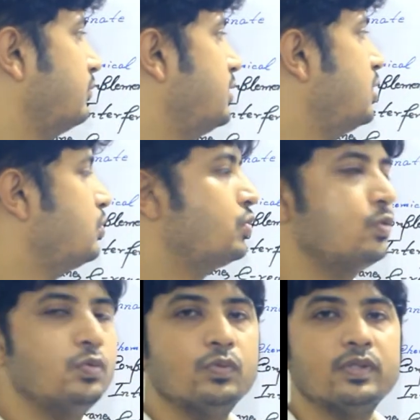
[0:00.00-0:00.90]
due
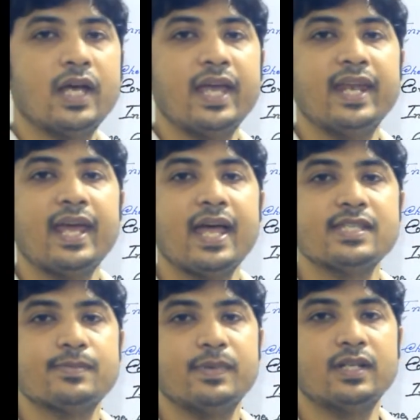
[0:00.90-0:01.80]
to the
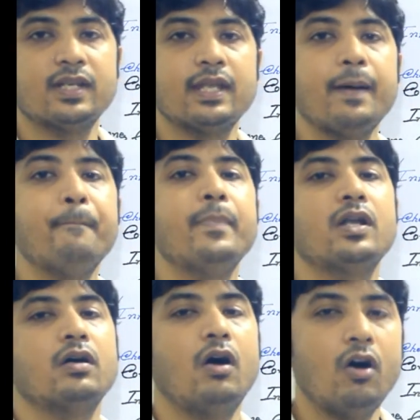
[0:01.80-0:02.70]
enhancement, the
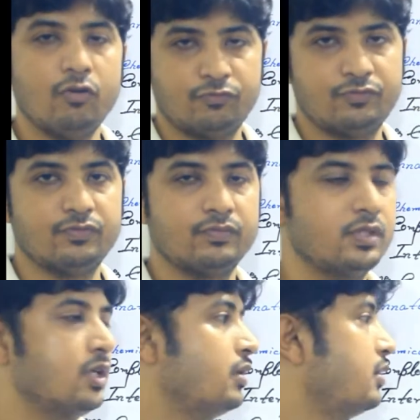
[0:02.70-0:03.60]
number of
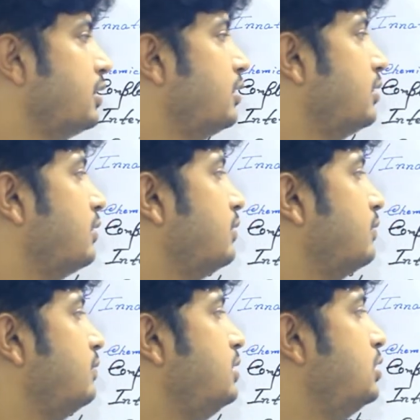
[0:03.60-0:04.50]
the
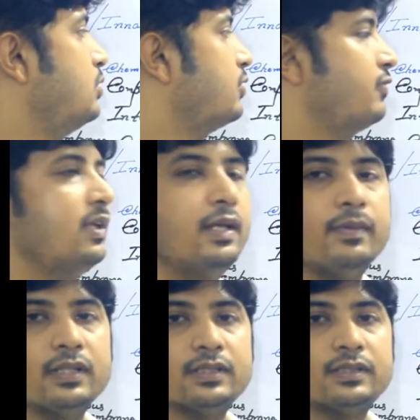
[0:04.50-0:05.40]
neutrophil
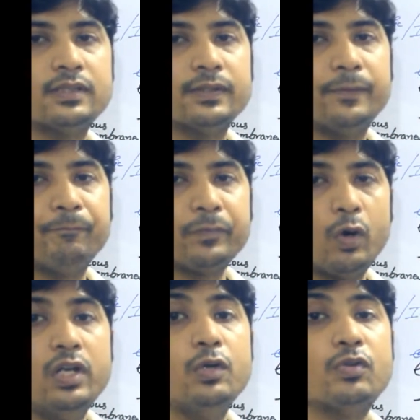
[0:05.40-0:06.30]
levels
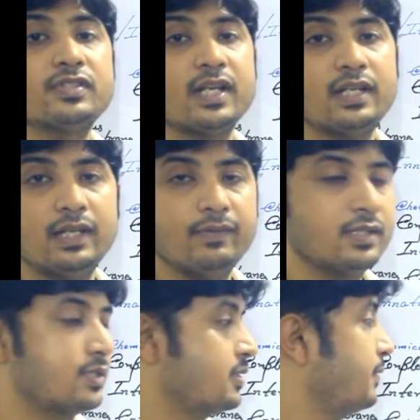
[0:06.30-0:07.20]
or leukocyte
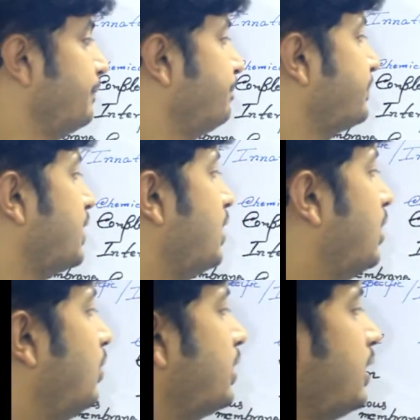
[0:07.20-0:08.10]
levels.
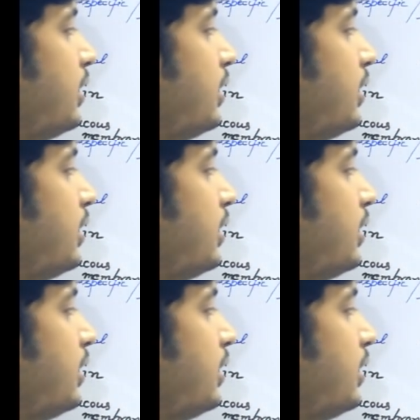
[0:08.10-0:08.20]
Okay,